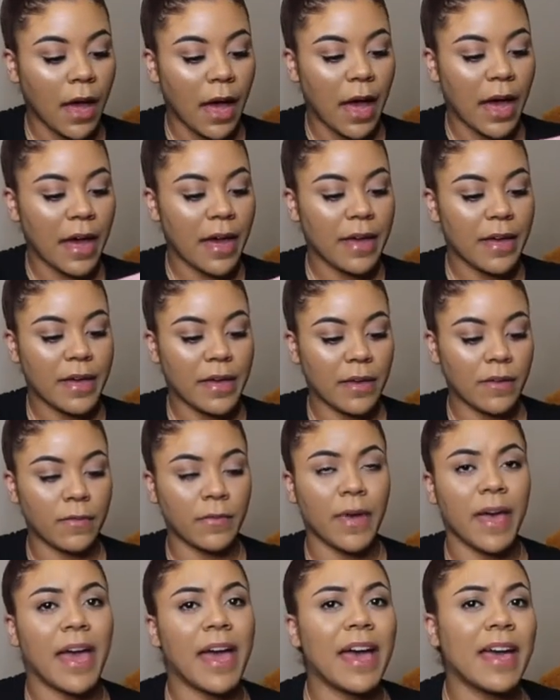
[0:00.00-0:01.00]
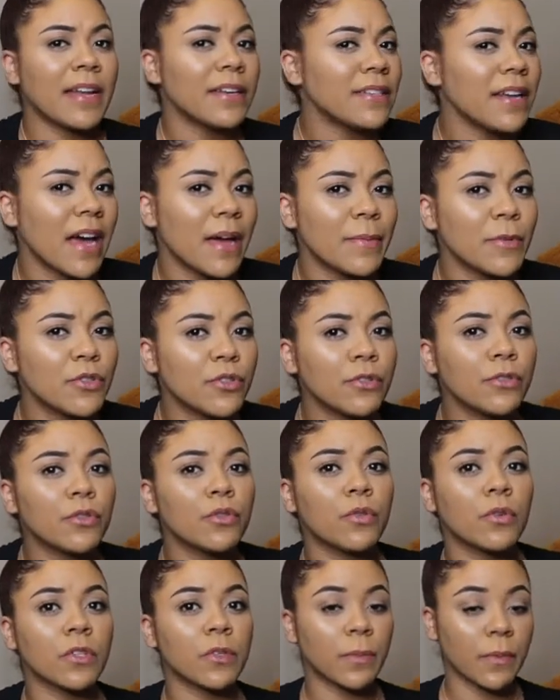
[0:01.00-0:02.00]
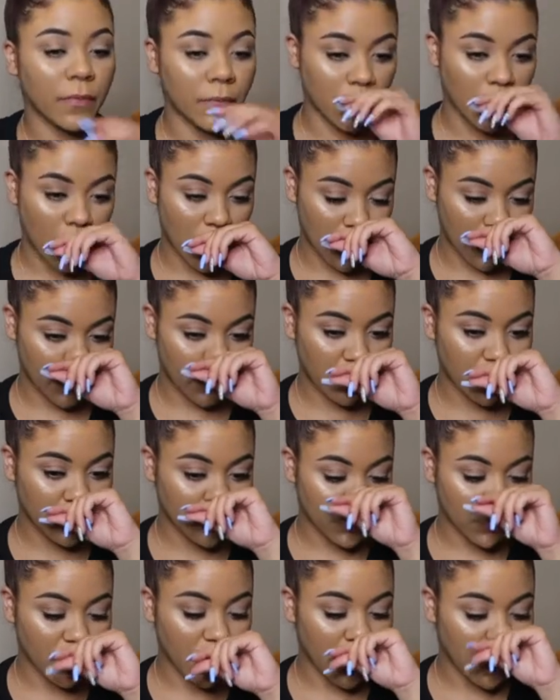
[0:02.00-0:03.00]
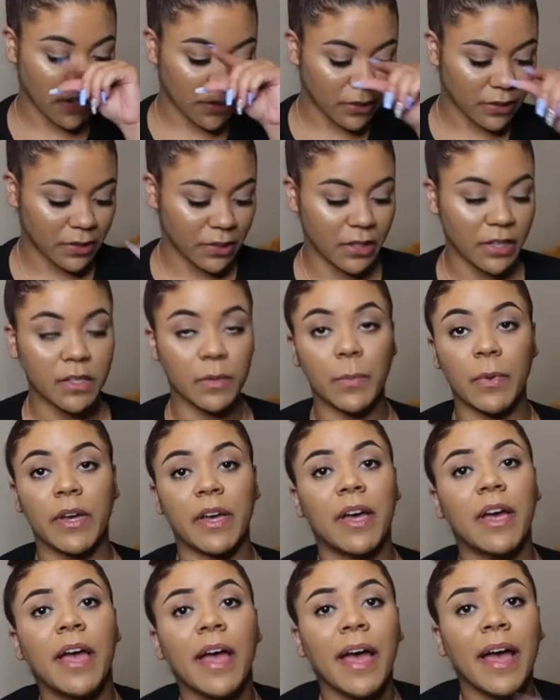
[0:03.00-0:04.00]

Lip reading: I've had Time and True shorts before and I'm pretty sure I got a 6, but